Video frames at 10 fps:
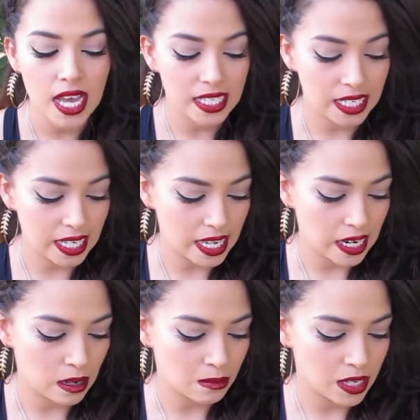to get
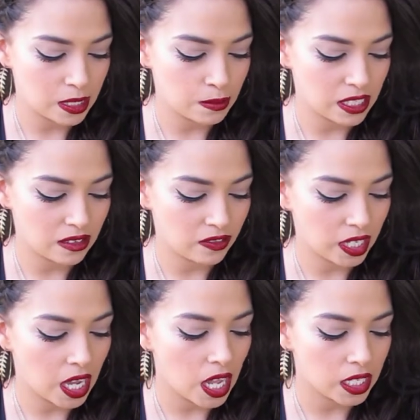a specific
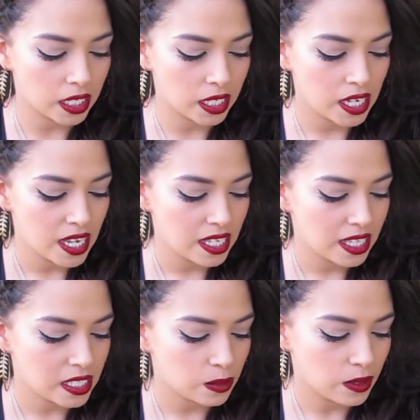color.
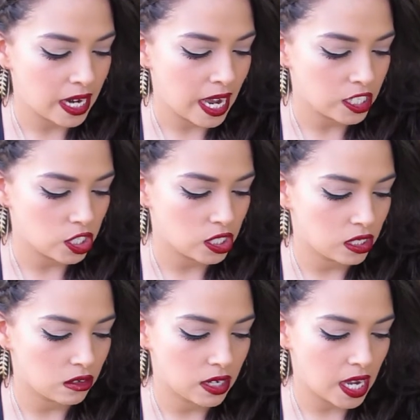This one, I just
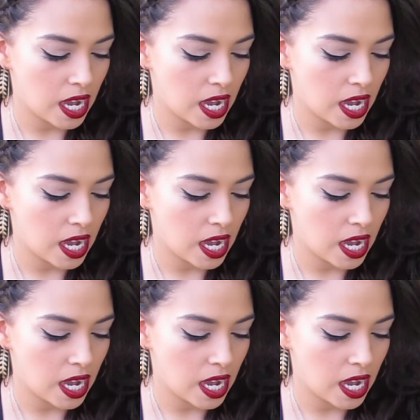don't